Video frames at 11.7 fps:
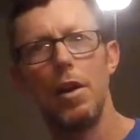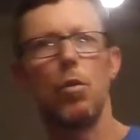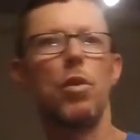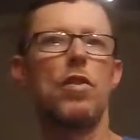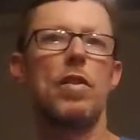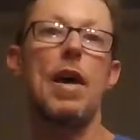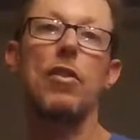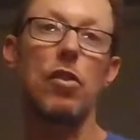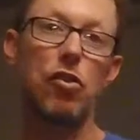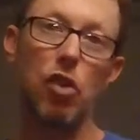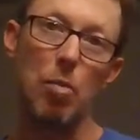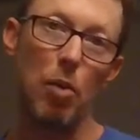which is actually
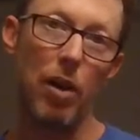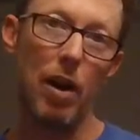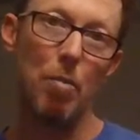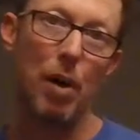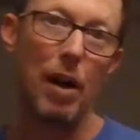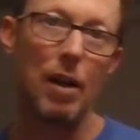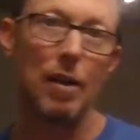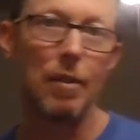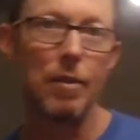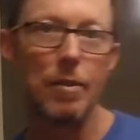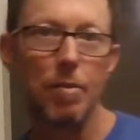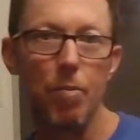cheaper than I'm paying,
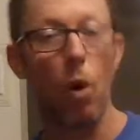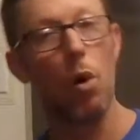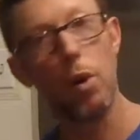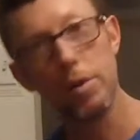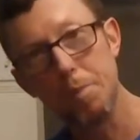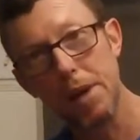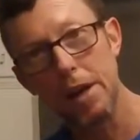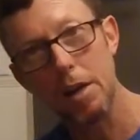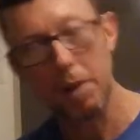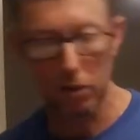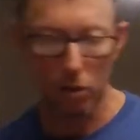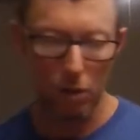or was paying on
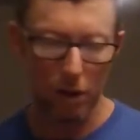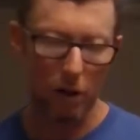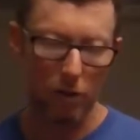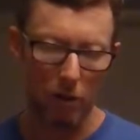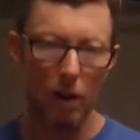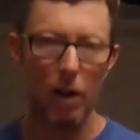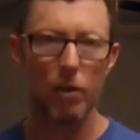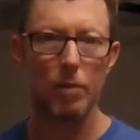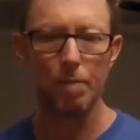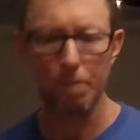my 2011.